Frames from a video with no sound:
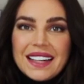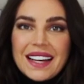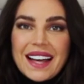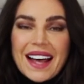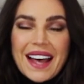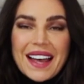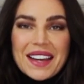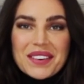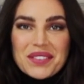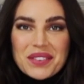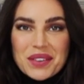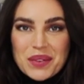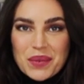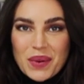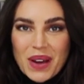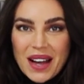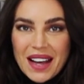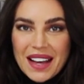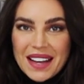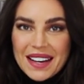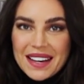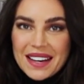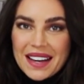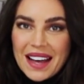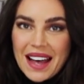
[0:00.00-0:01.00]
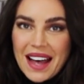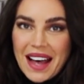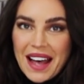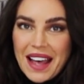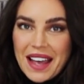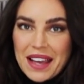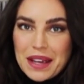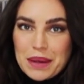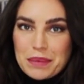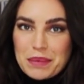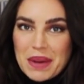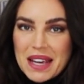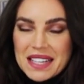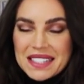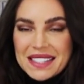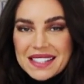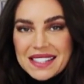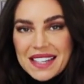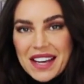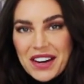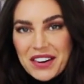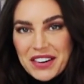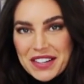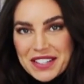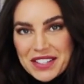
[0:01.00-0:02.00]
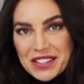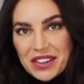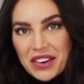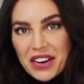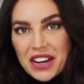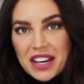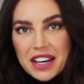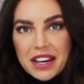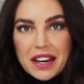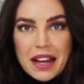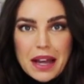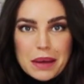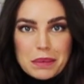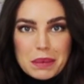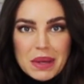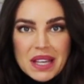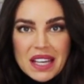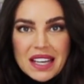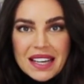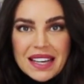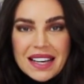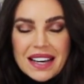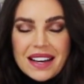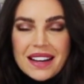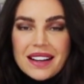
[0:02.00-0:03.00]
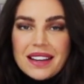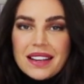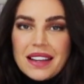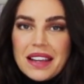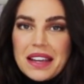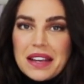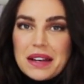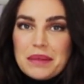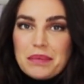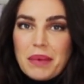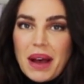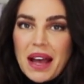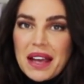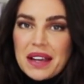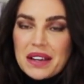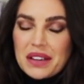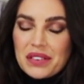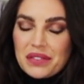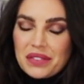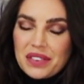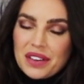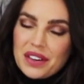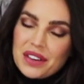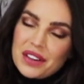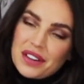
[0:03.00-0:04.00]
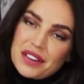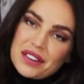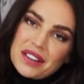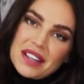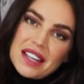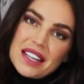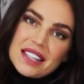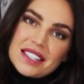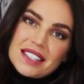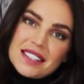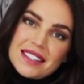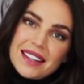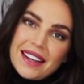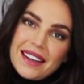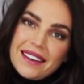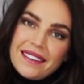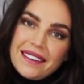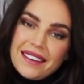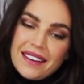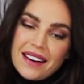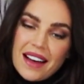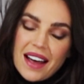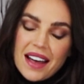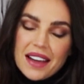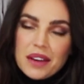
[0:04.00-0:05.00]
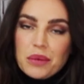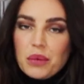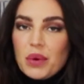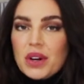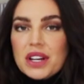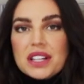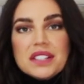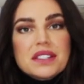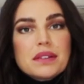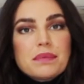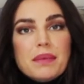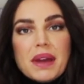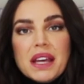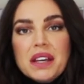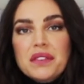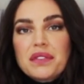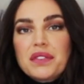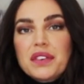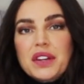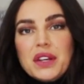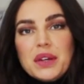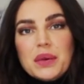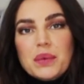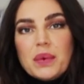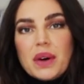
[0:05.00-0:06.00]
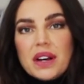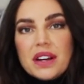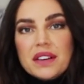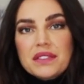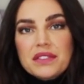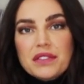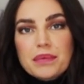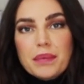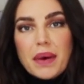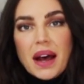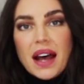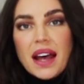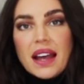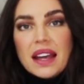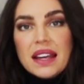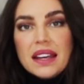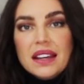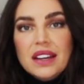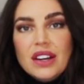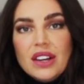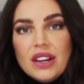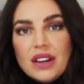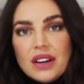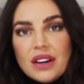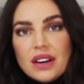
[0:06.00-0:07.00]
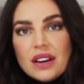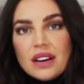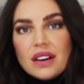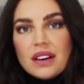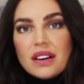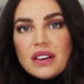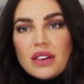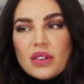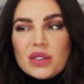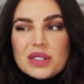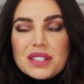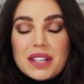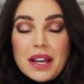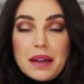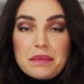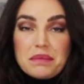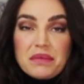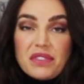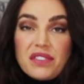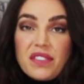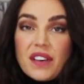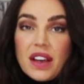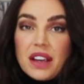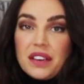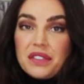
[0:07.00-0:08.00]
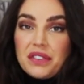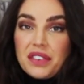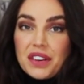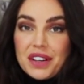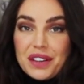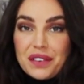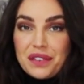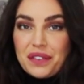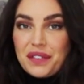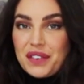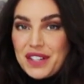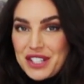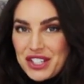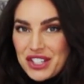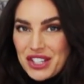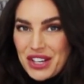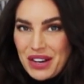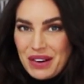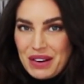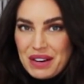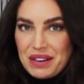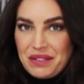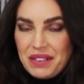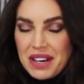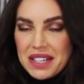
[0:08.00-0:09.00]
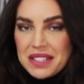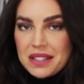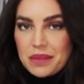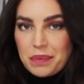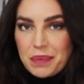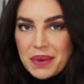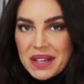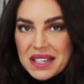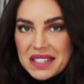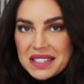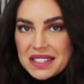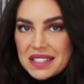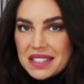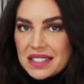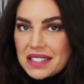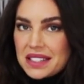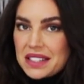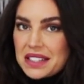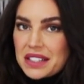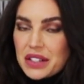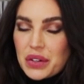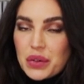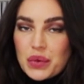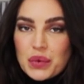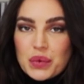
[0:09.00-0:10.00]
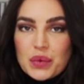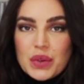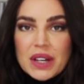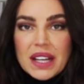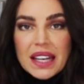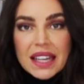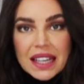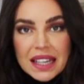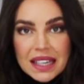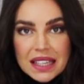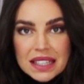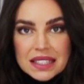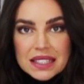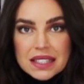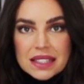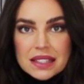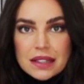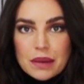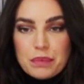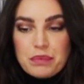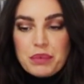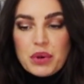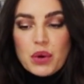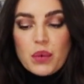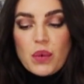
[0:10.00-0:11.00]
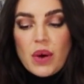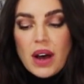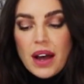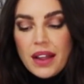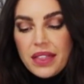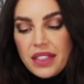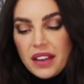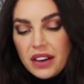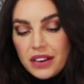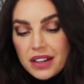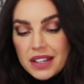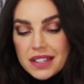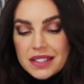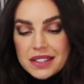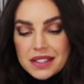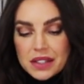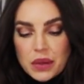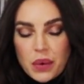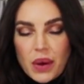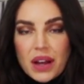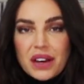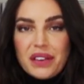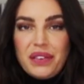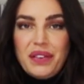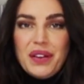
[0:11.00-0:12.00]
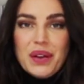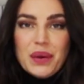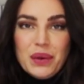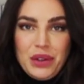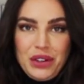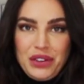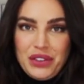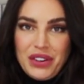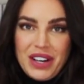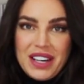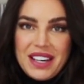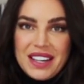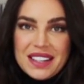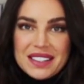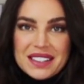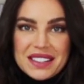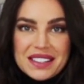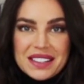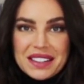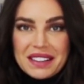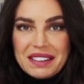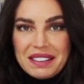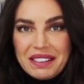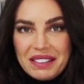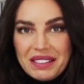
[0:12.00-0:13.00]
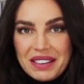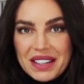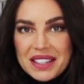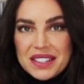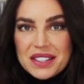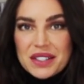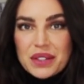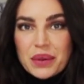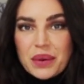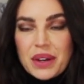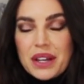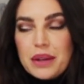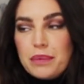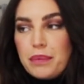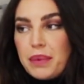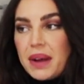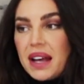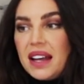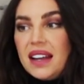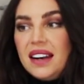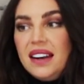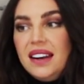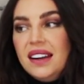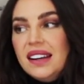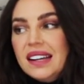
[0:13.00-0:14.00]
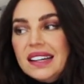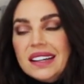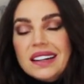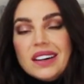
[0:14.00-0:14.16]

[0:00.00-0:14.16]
Hi everyone, I'm Sarah Todd and I'm here in my very own kitchen, and I wanted to make for you one of my all-time favorite fish curry recipes. It's a really simple one. There is quite a few ingredients that go into it, but